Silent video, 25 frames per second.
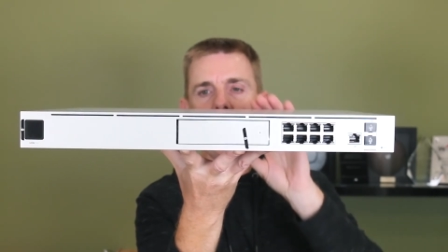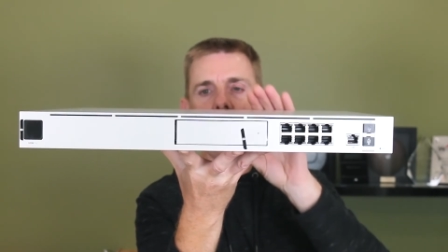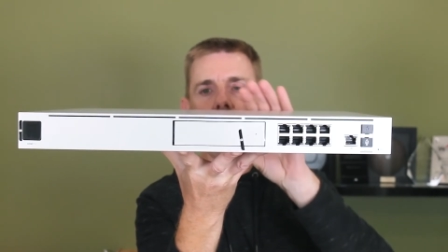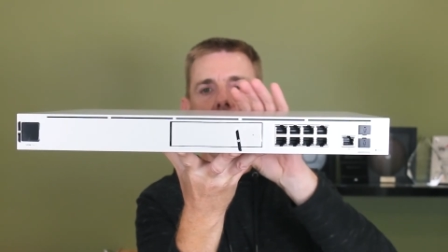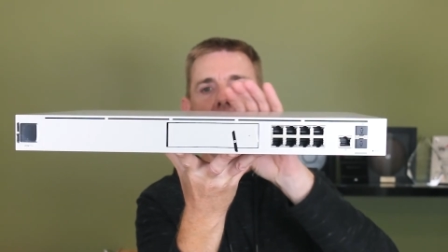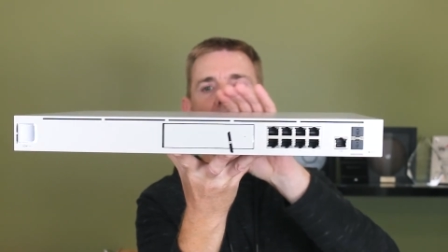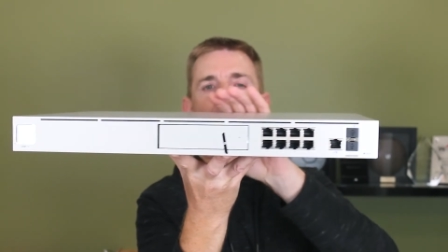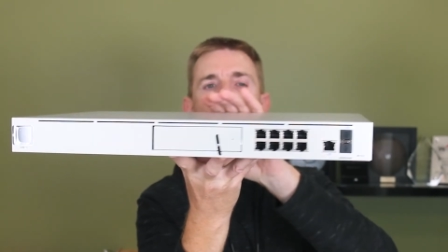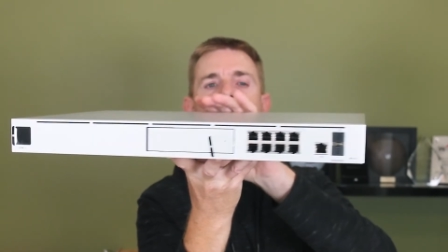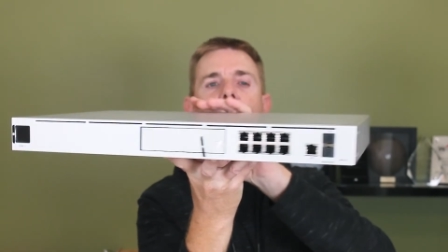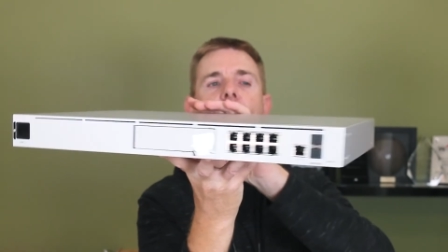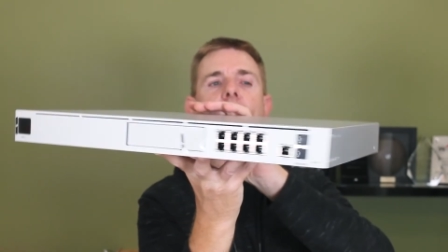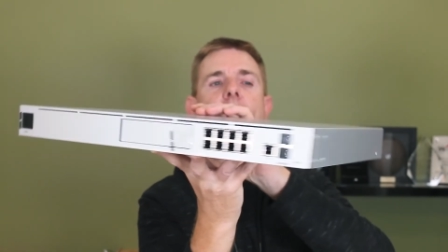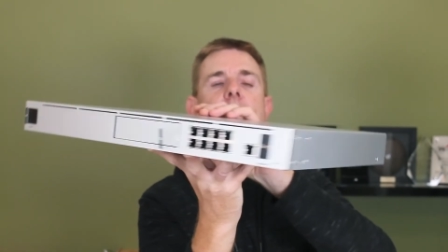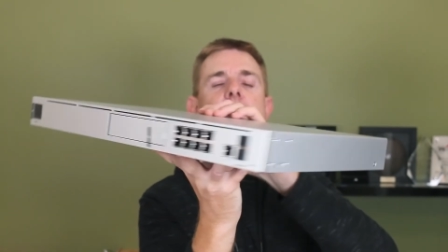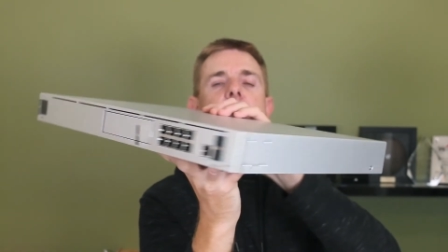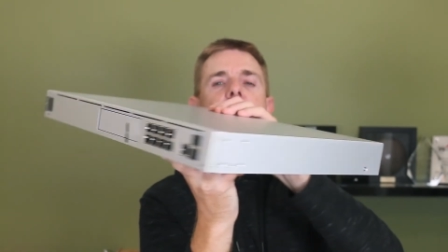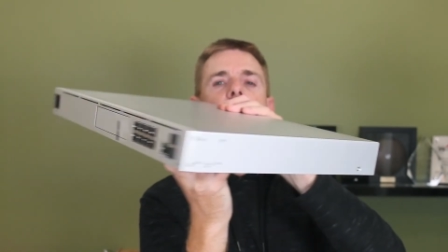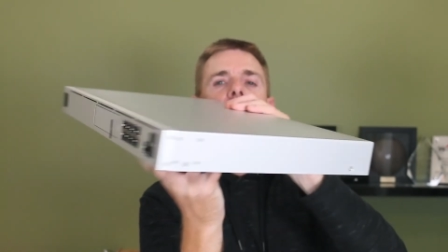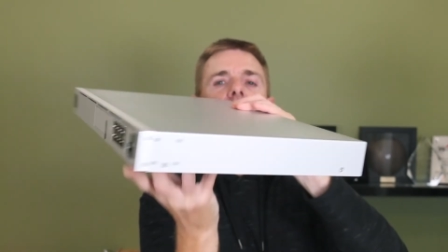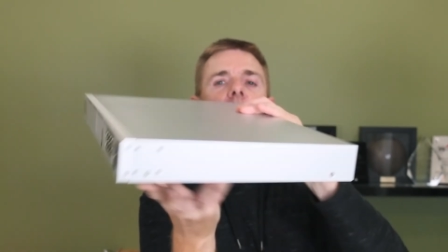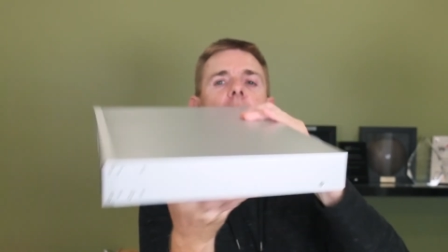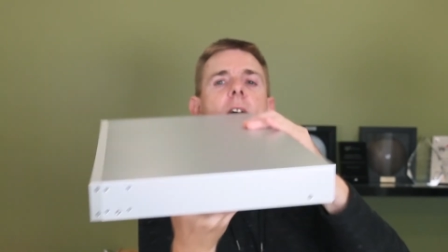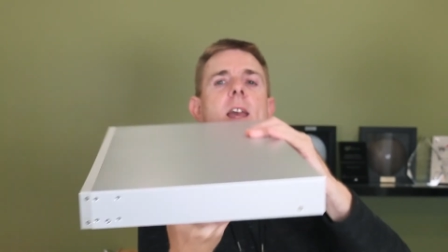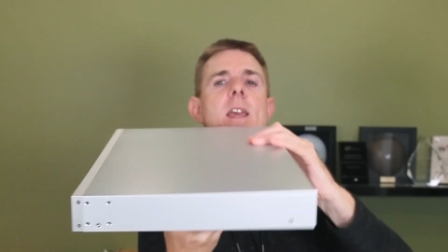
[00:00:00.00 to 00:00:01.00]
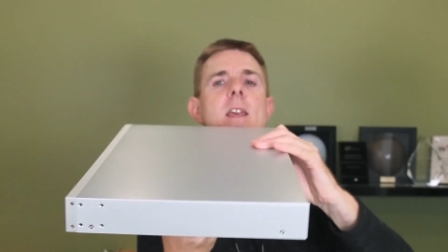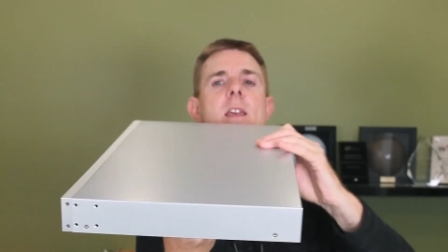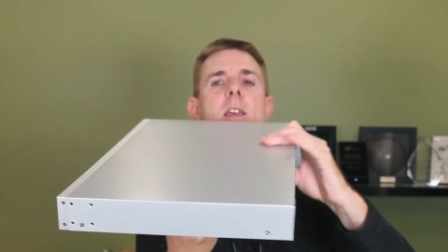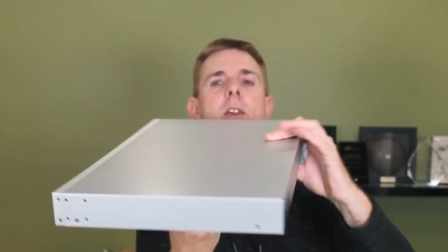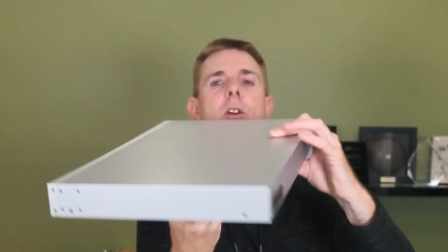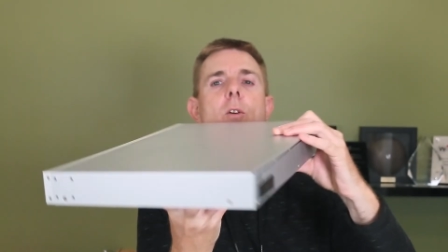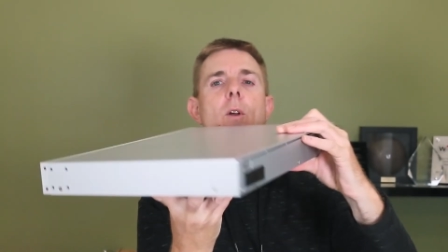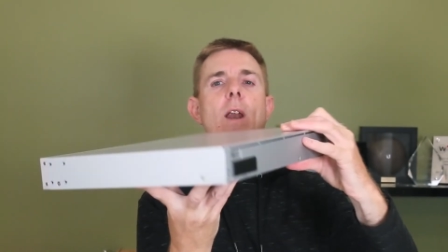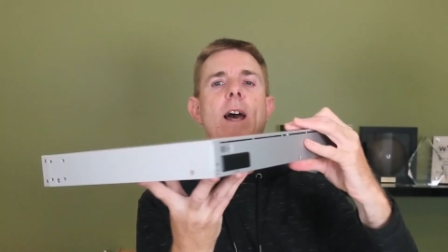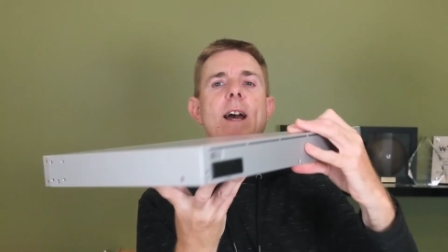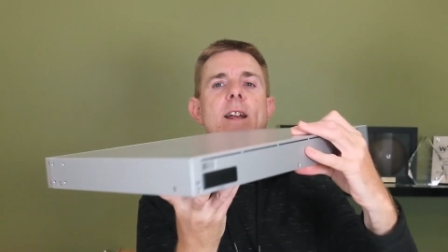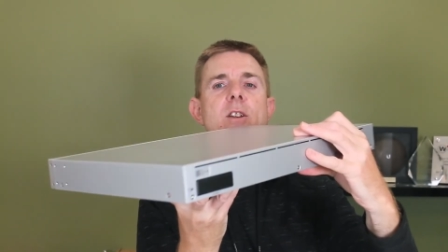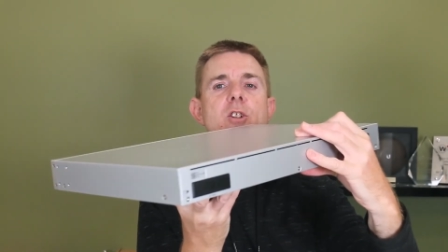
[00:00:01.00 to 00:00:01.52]
our air intake.
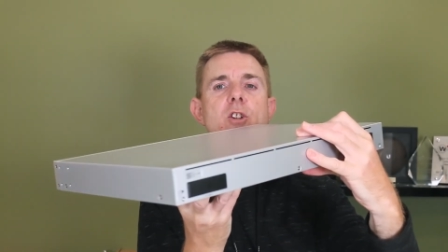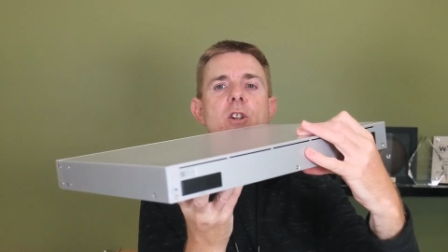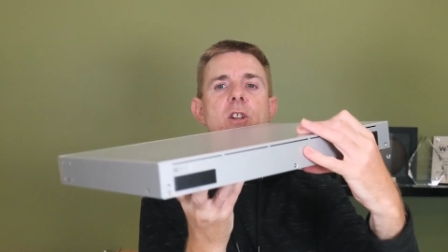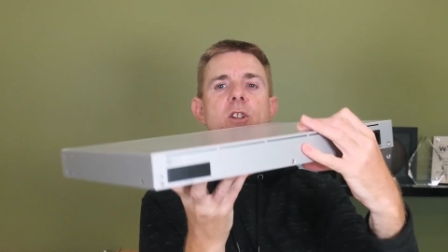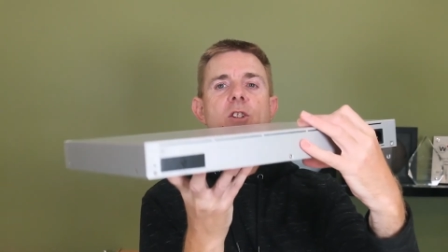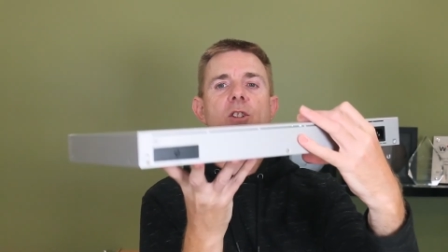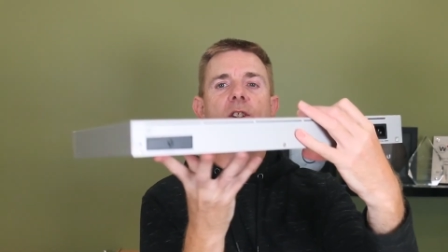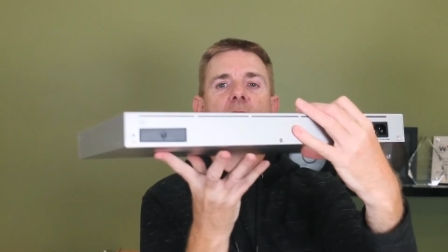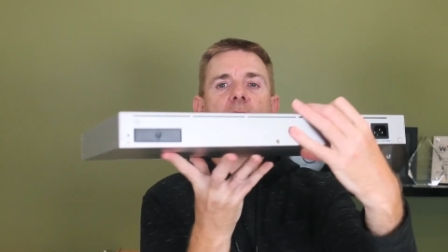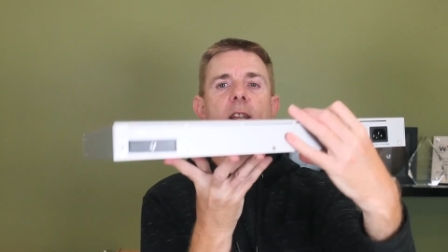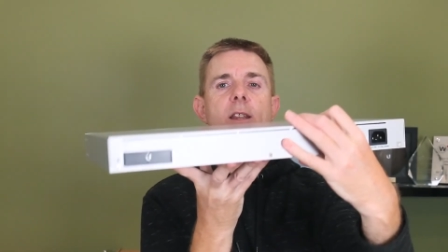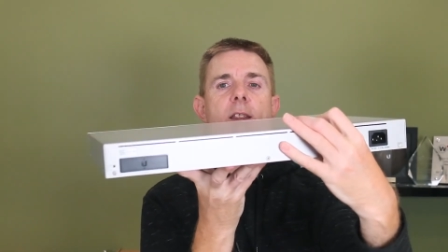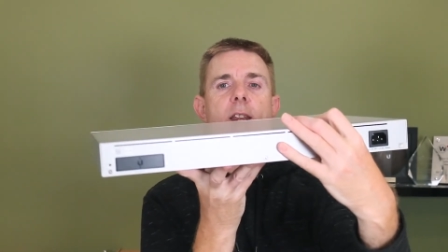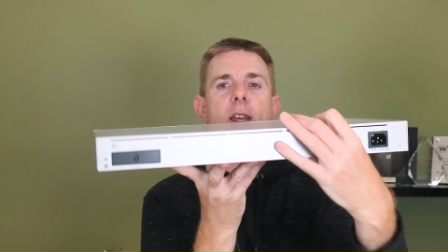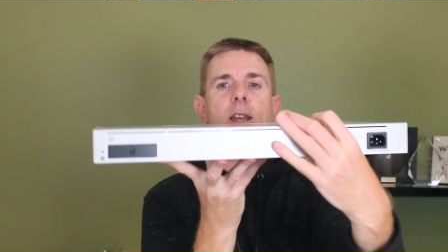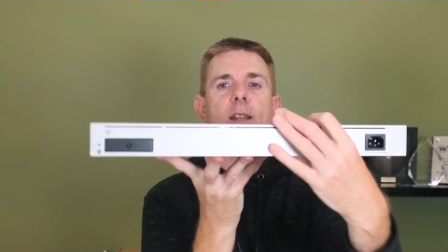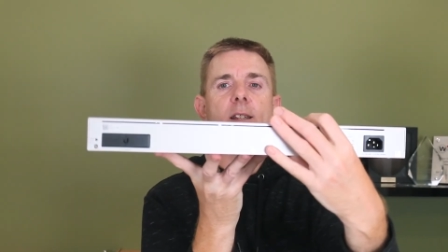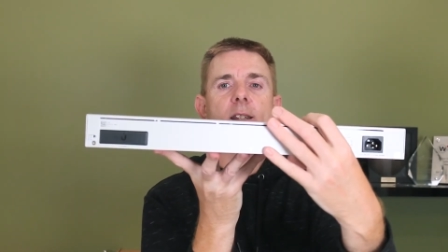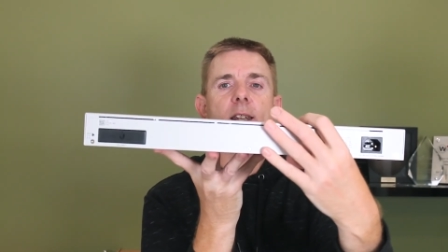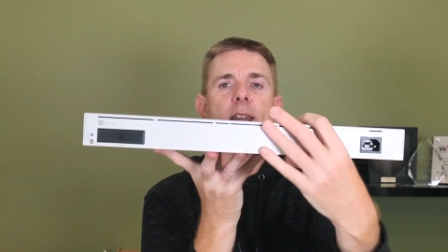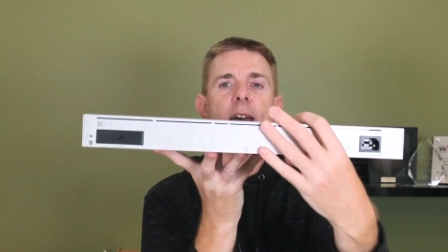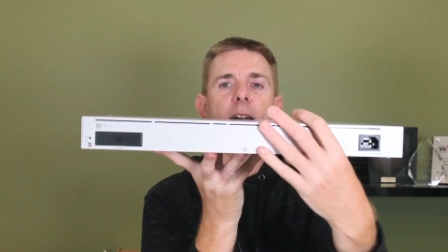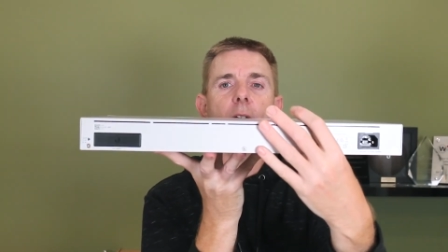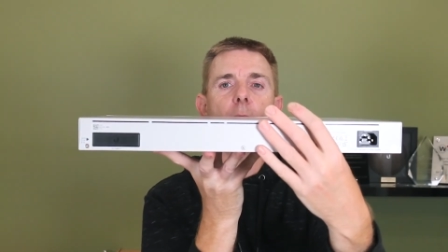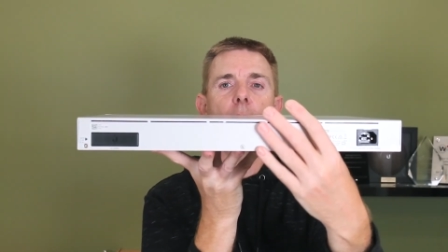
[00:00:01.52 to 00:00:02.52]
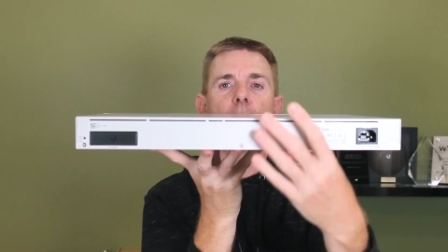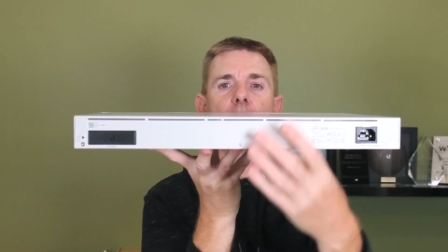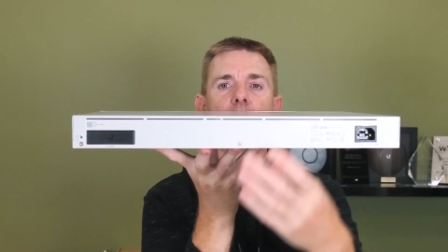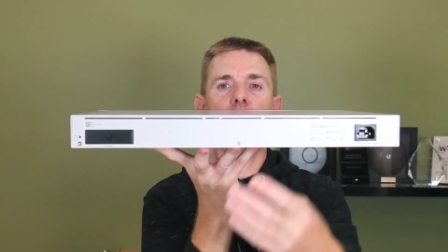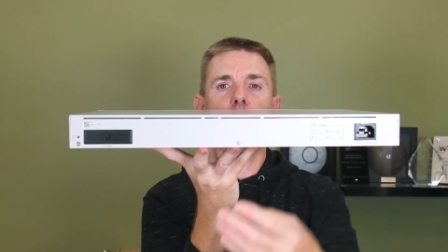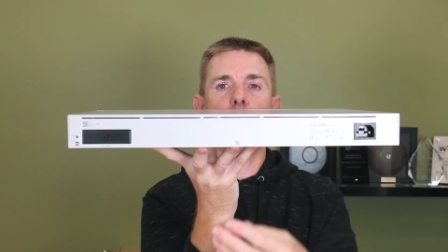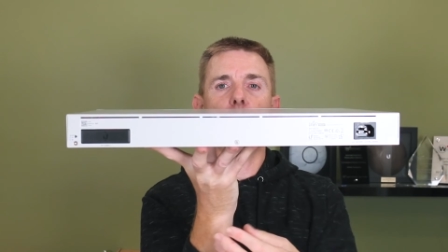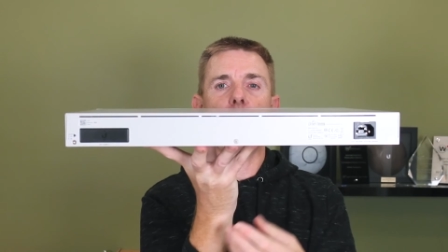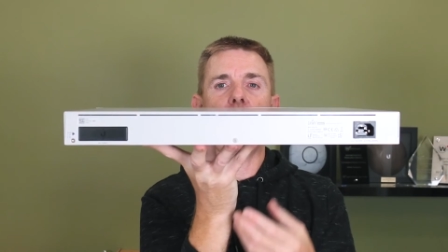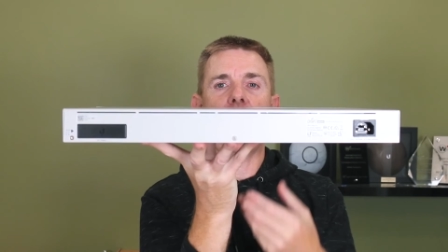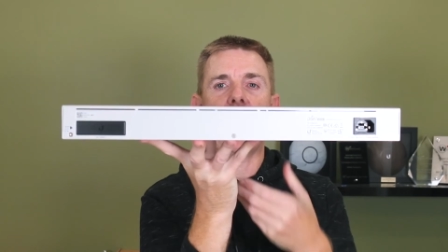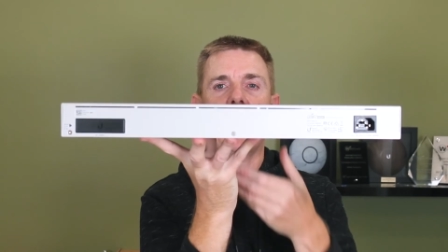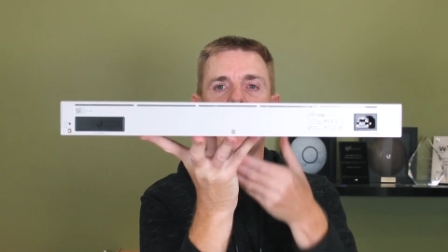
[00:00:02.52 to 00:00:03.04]
You'll actually see these now at the
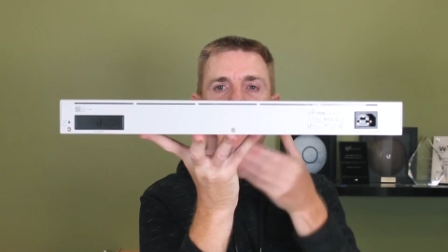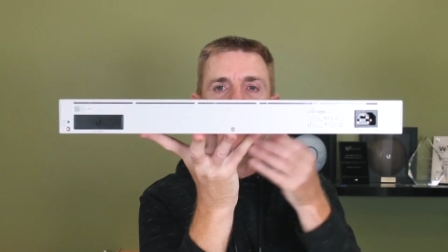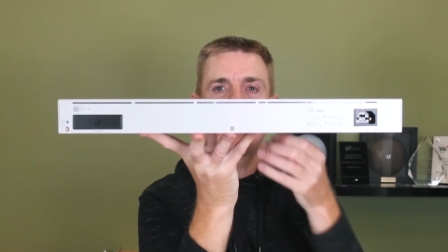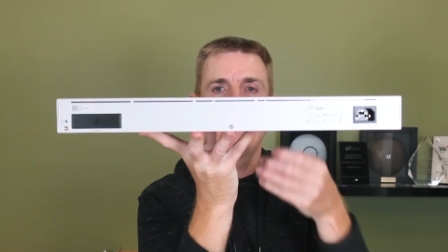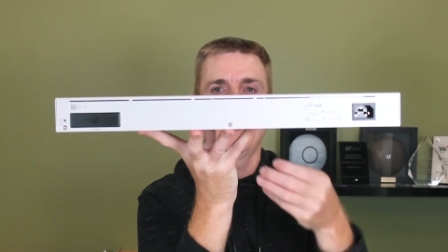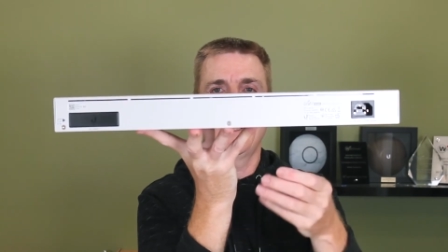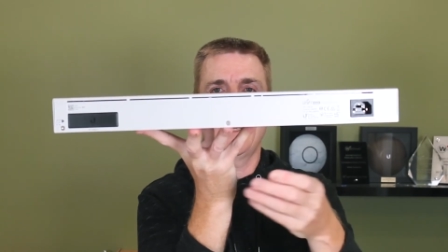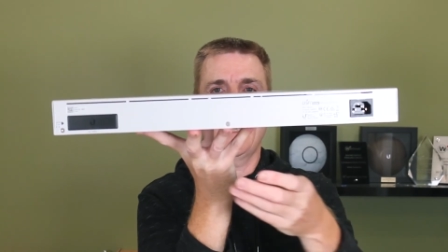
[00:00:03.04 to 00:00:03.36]
back